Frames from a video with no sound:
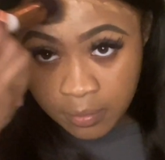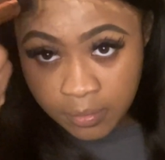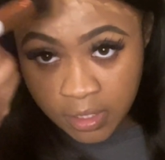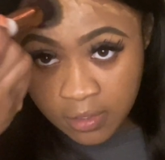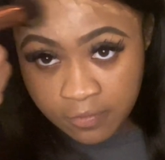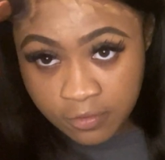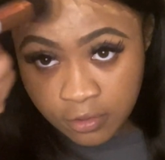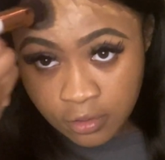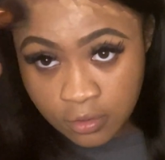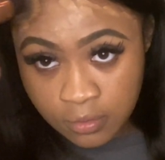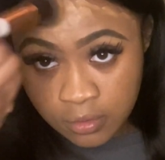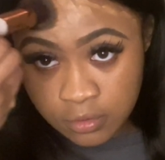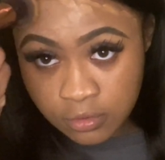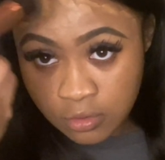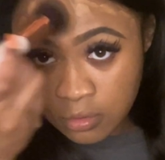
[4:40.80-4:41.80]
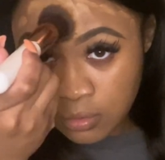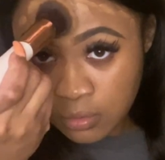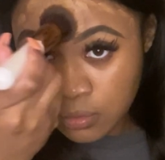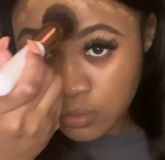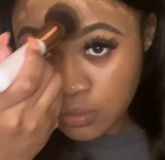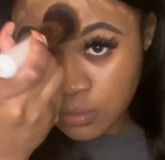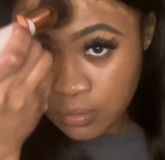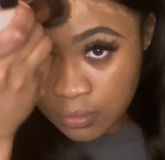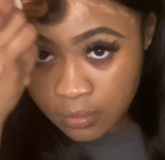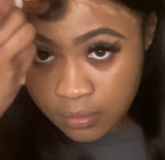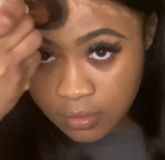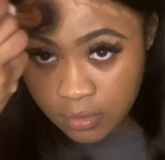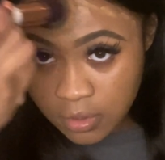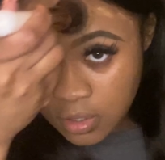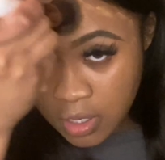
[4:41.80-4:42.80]
if you're going through
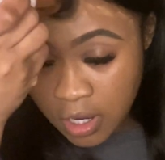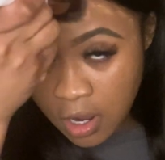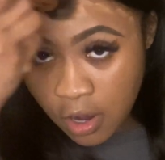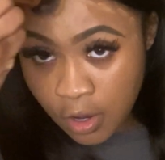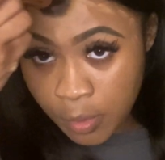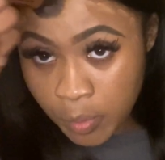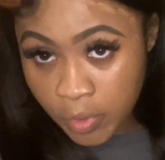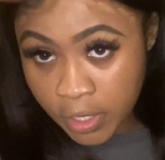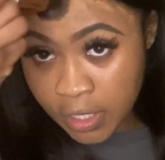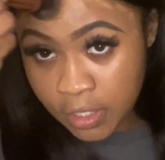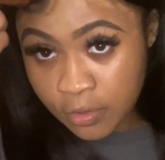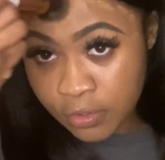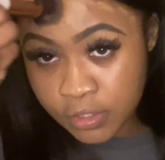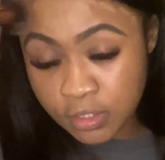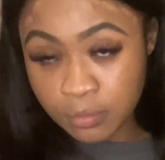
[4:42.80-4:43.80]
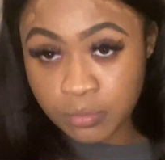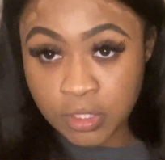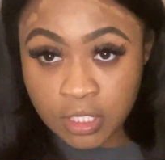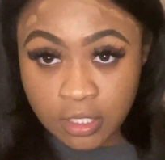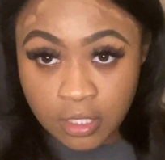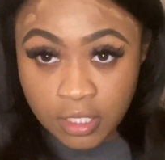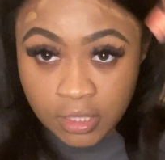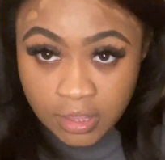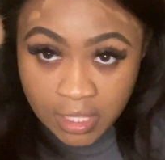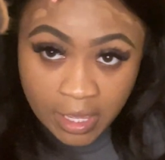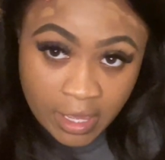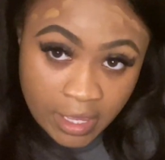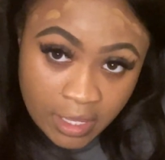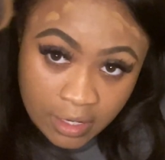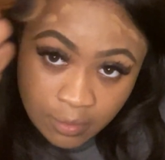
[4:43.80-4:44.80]
a heartbreak or something like
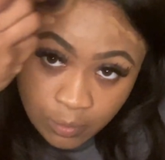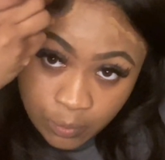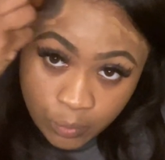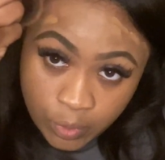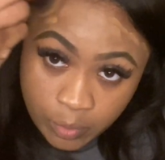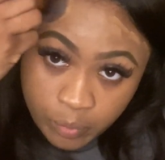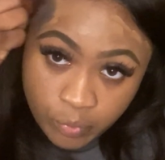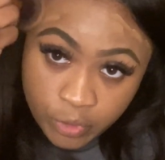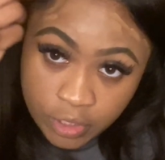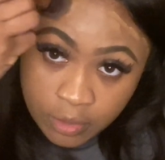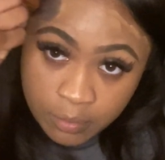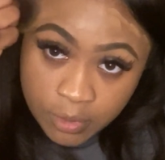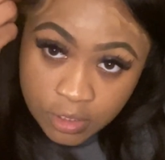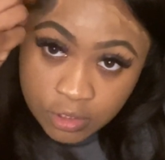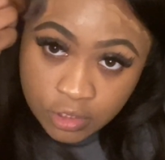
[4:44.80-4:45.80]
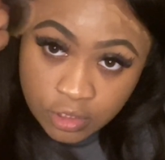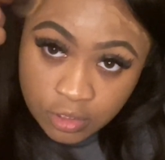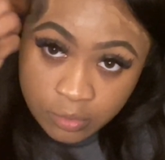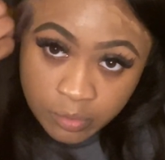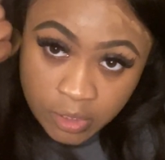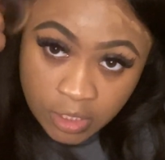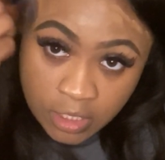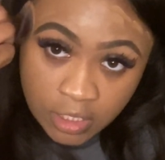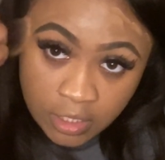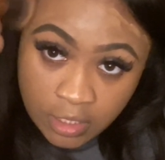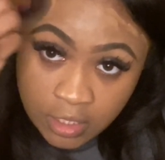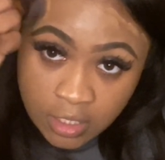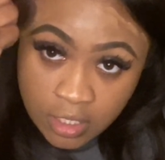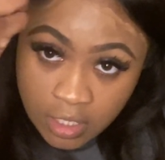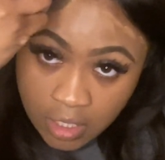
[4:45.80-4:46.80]
that, would pretty much be
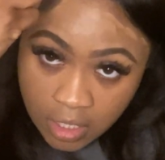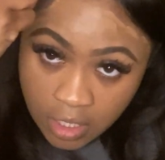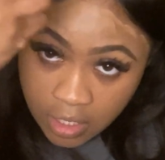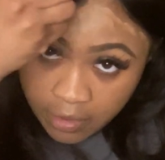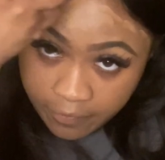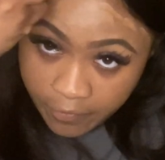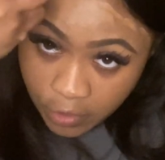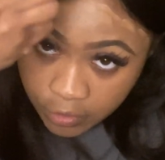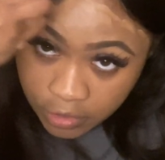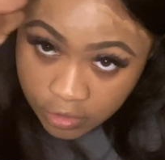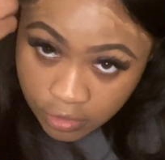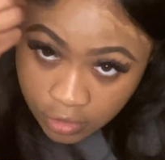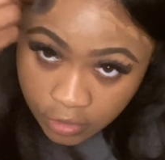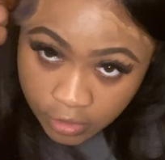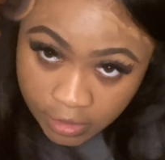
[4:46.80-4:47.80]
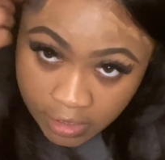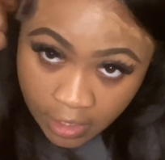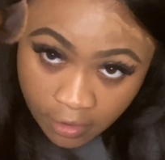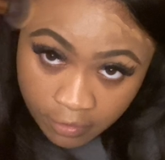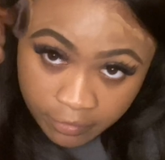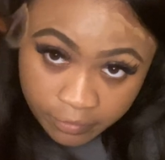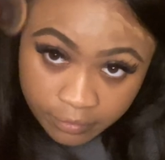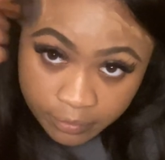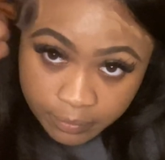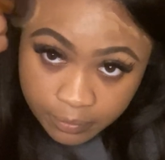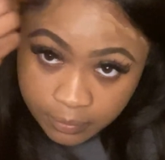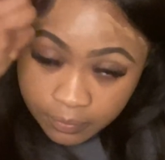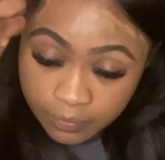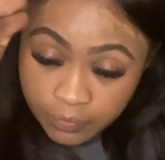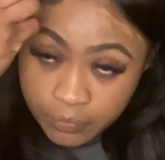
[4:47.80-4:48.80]
focus on yourself.
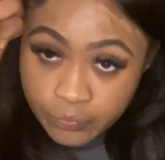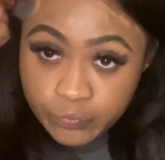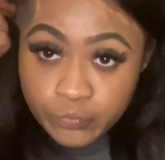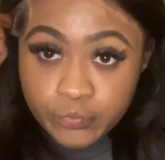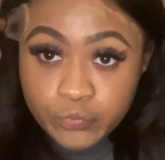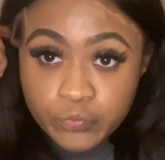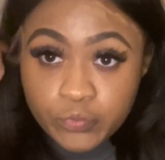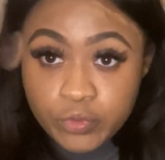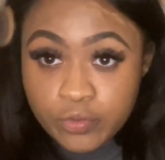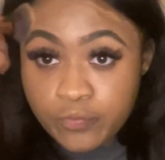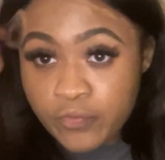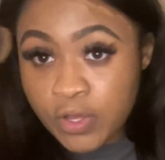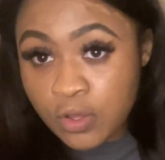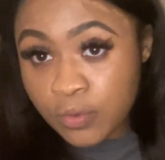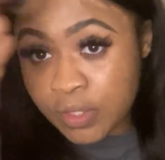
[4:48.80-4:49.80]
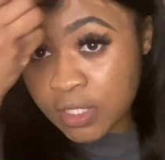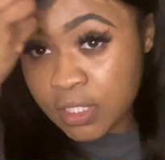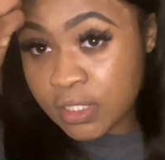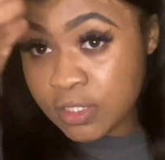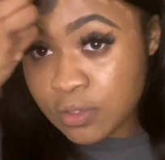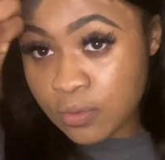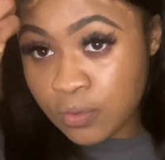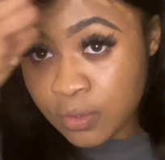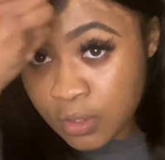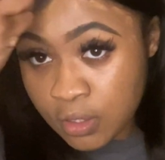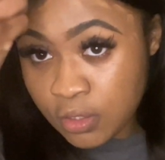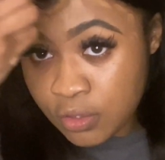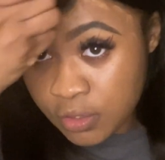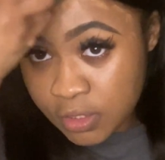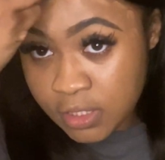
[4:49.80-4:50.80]
Focus
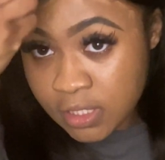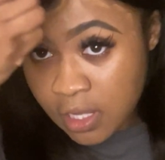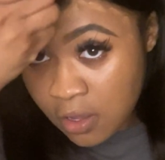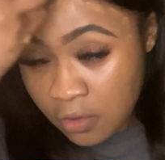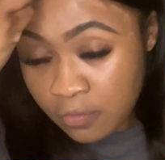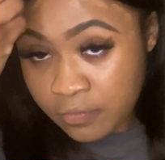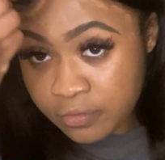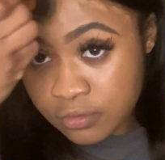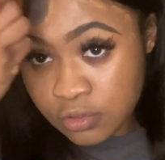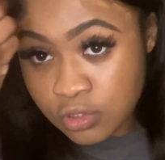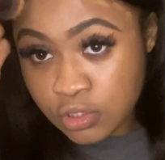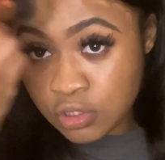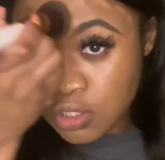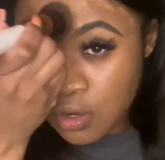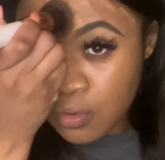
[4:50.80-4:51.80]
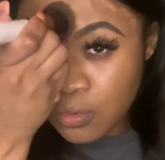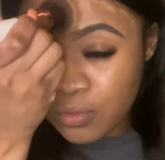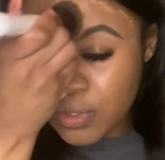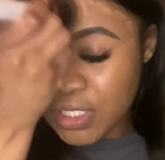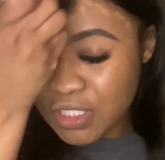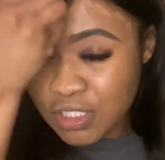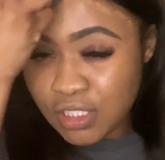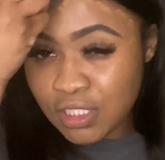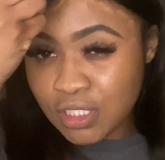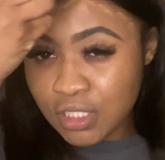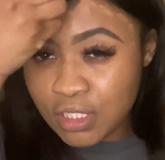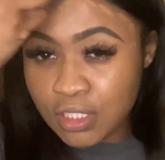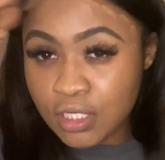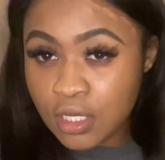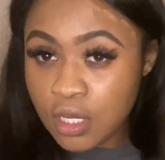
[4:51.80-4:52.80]
on yourself. Don't
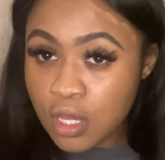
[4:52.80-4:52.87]
question,